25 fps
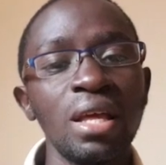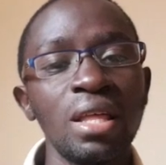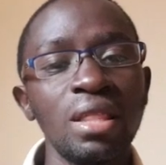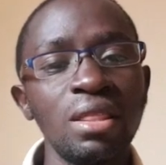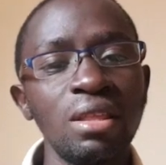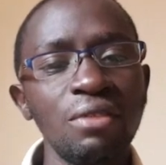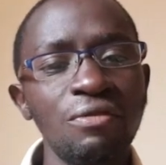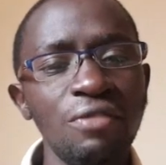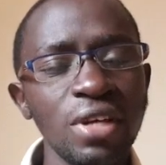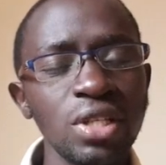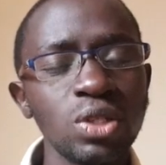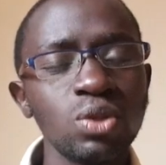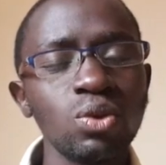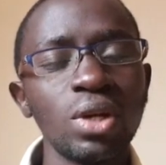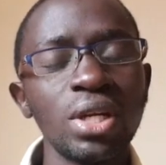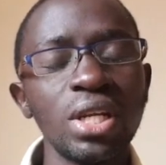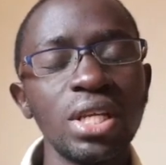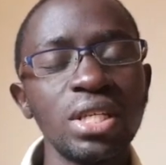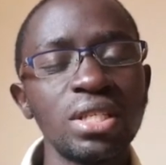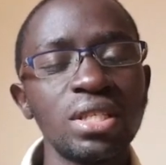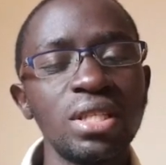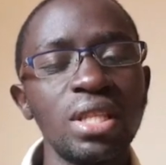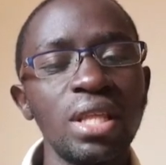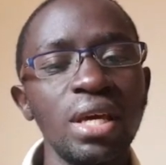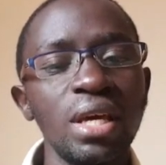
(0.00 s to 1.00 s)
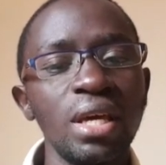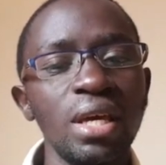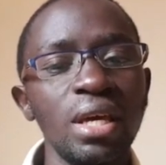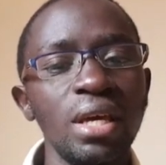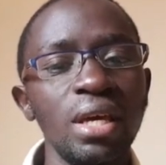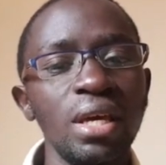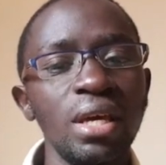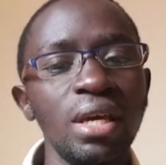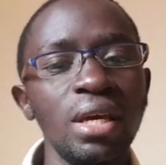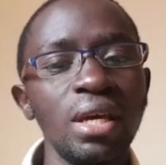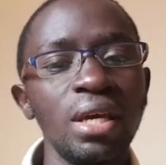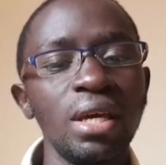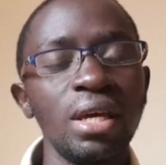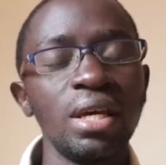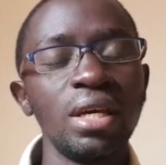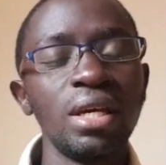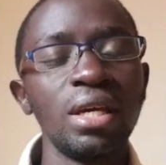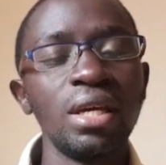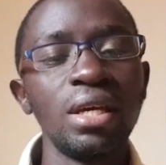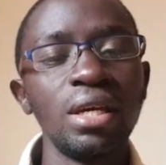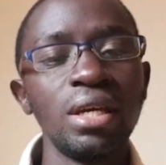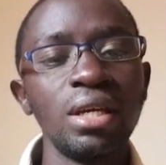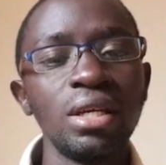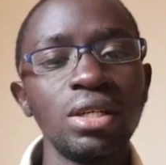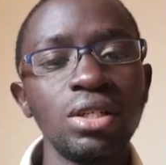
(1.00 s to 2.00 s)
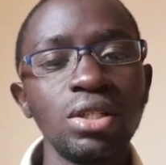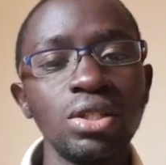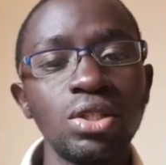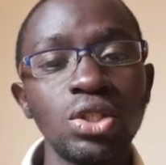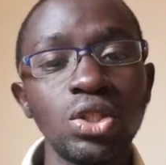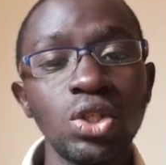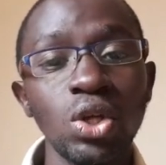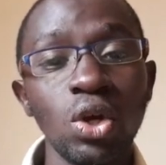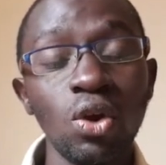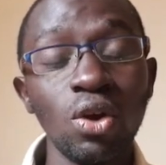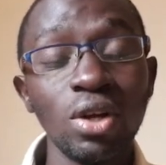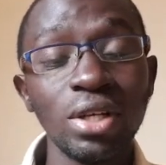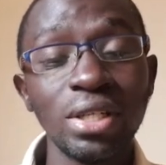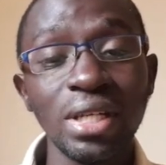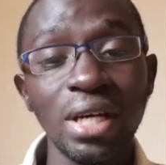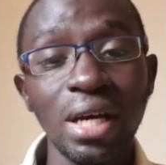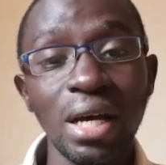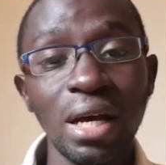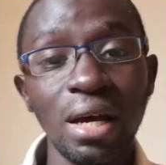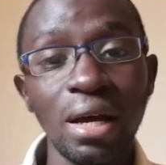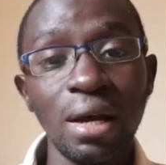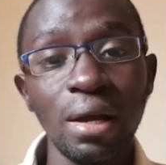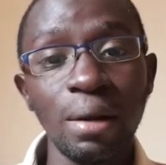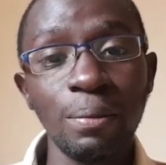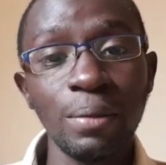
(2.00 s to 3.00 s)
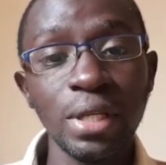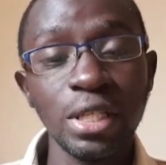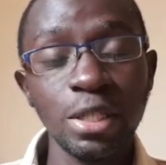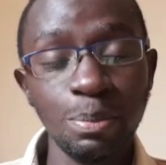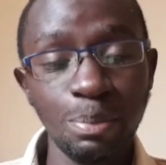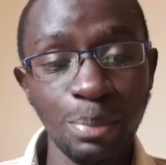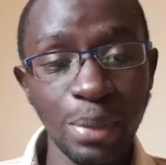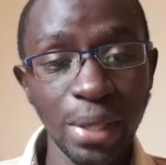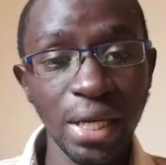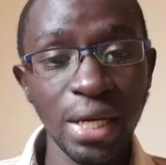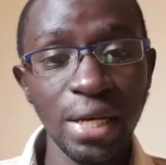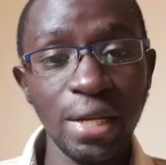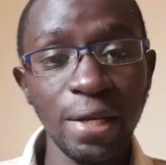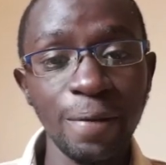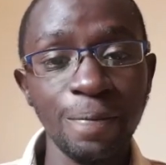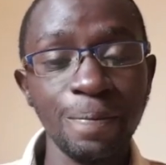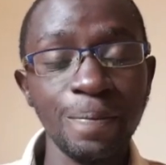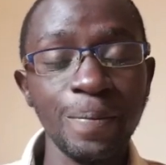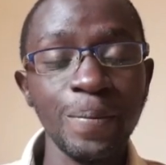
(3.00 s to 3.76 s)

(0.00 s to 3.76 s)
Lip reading: the first one is the Toyota Spade.